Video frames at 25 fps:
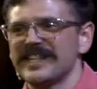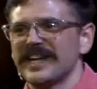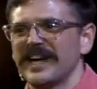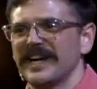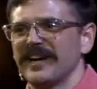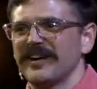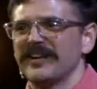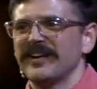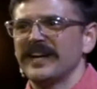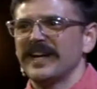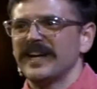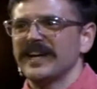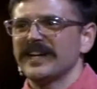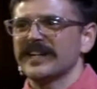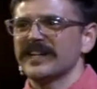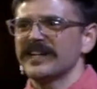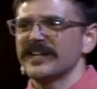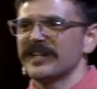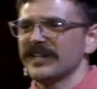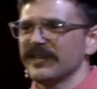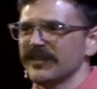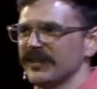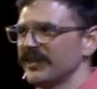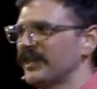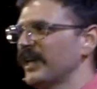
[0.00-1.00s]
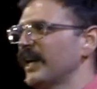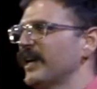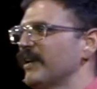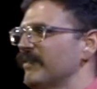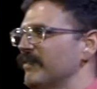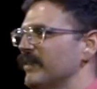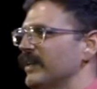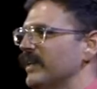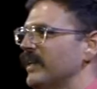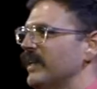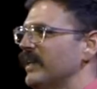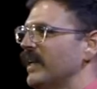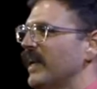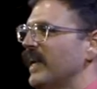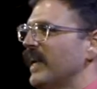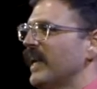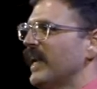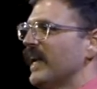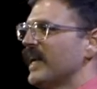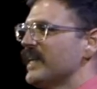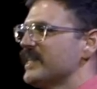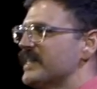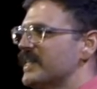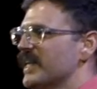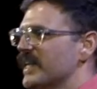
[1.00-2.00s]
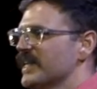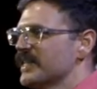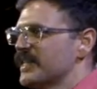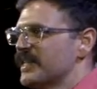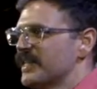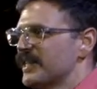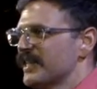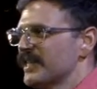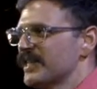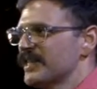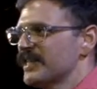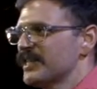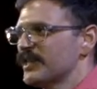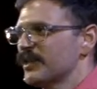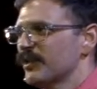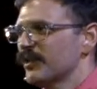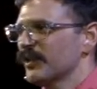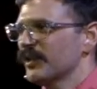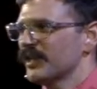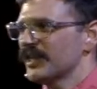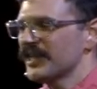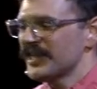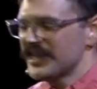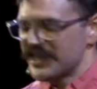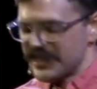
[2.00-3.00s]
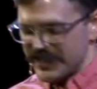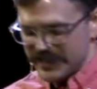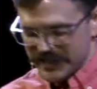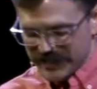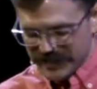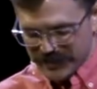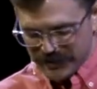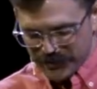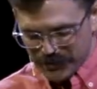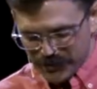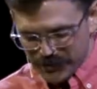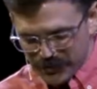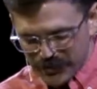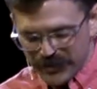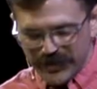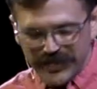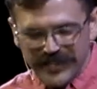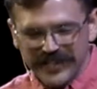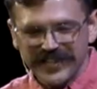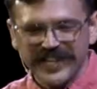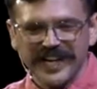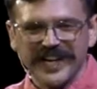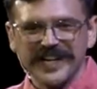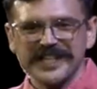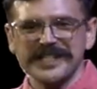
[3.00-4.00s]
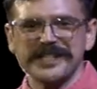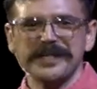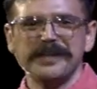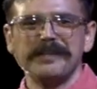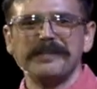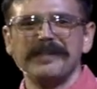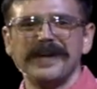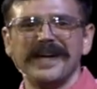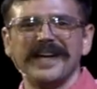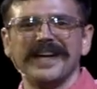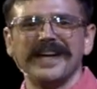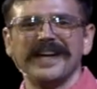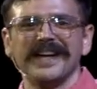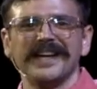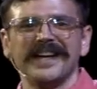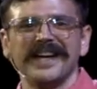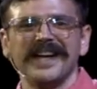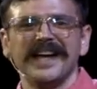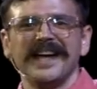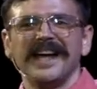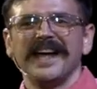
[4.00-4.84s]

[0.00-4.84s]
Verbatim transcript: down and kill David. He takes these, these 3,000 men